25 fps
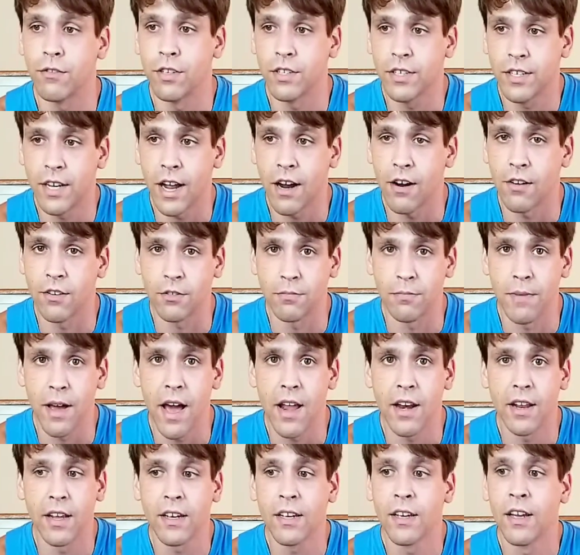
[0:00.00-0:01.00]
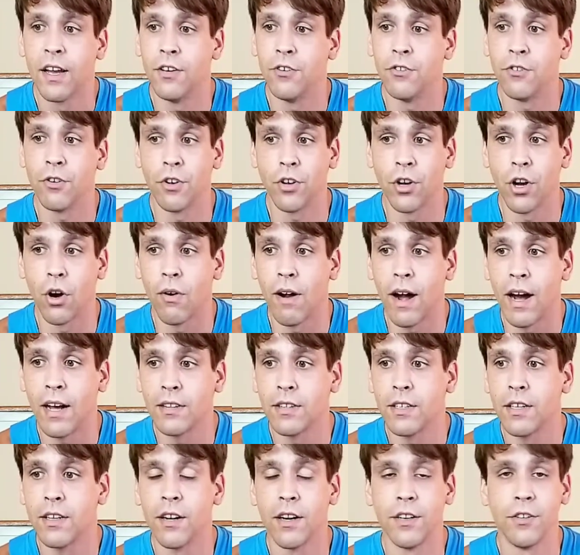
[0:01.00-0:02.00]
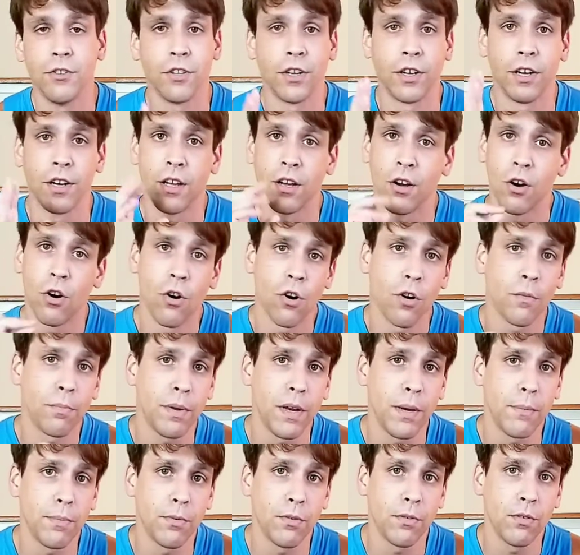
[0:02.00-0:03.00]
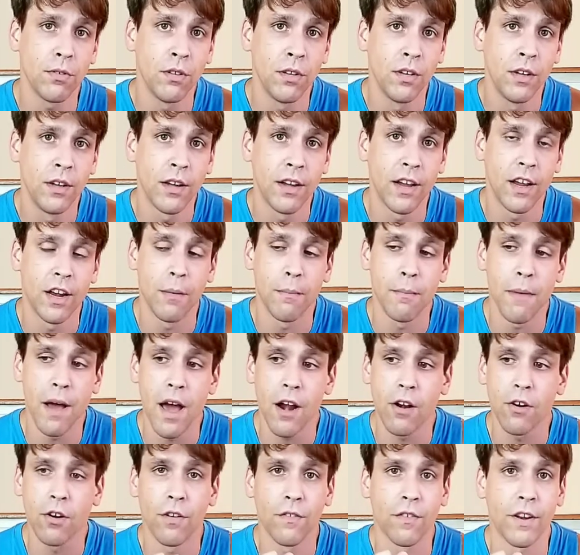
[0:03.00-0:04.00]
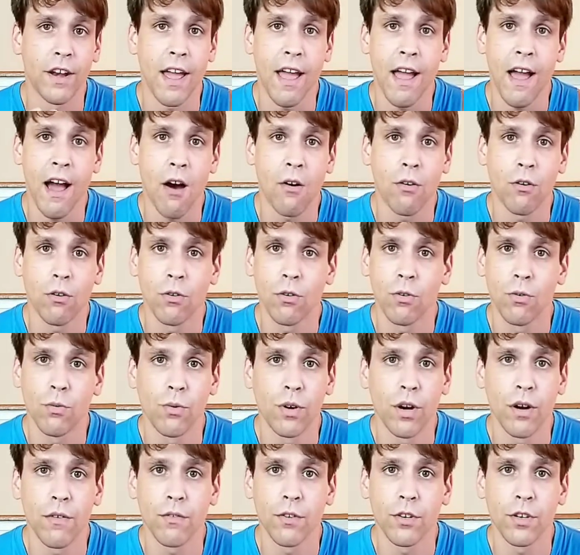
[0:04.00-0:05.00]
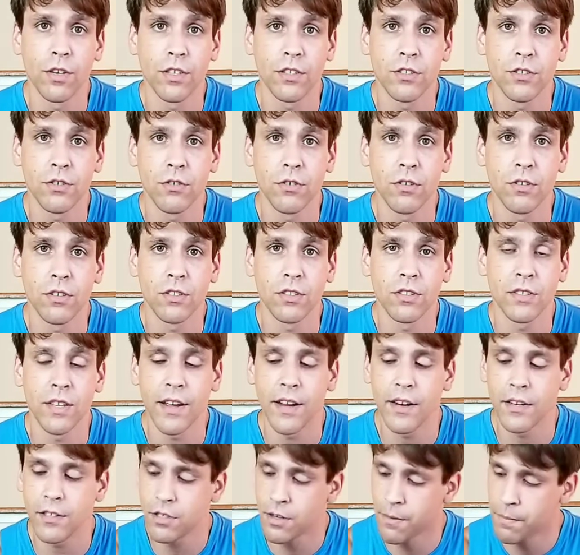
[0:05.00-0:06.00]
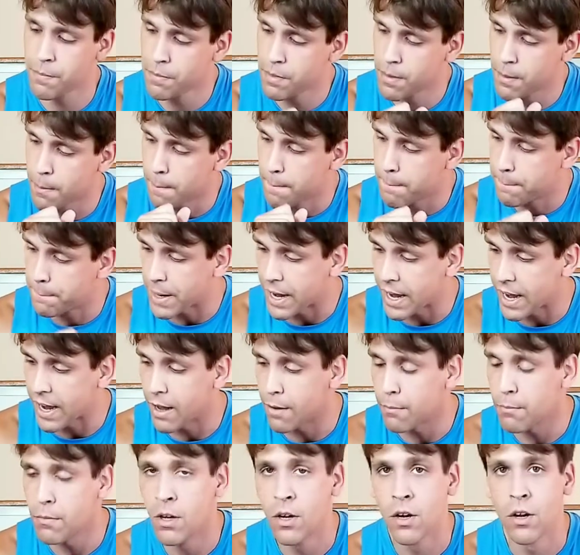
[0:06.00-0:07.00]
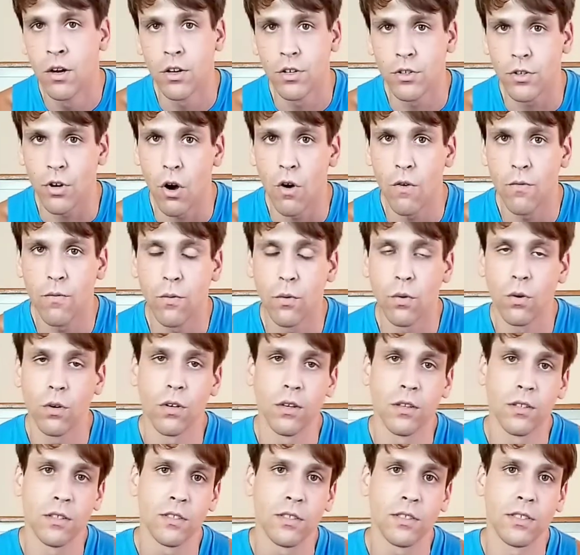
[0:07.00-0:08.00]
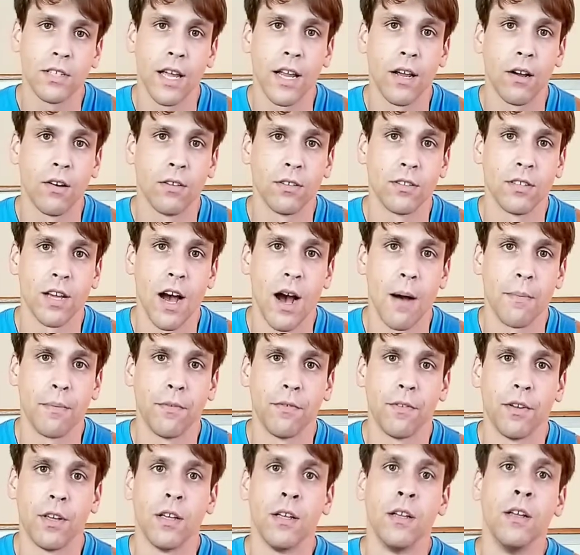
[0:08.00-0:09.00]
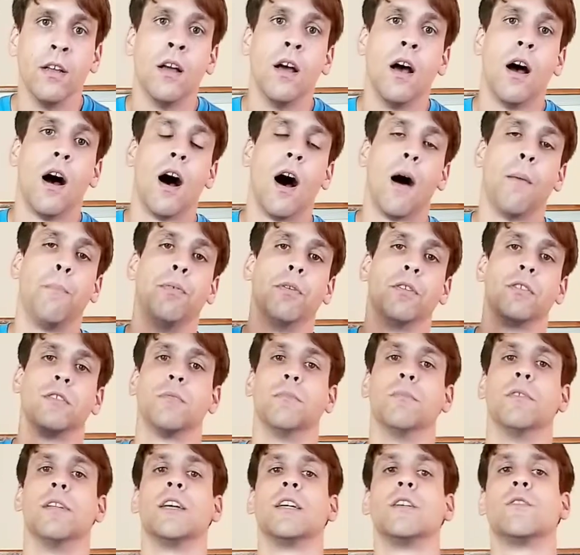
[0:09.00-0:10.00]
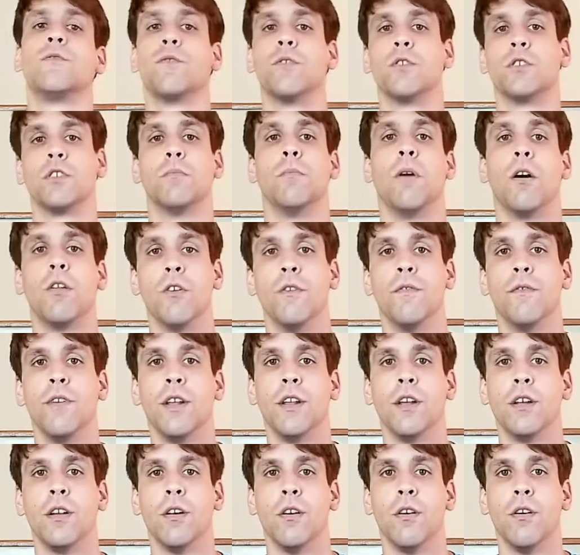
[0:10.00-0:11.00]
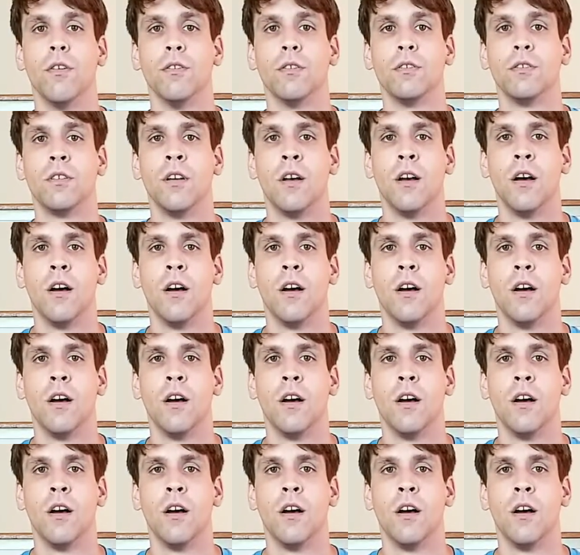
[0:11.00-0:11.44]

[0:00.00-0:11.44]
charismatic and you can go out there and you can hook people in a matter of an hour or whatever it is you're on stage, bam, go for it, stay on top of it. I'll put some links for some other videos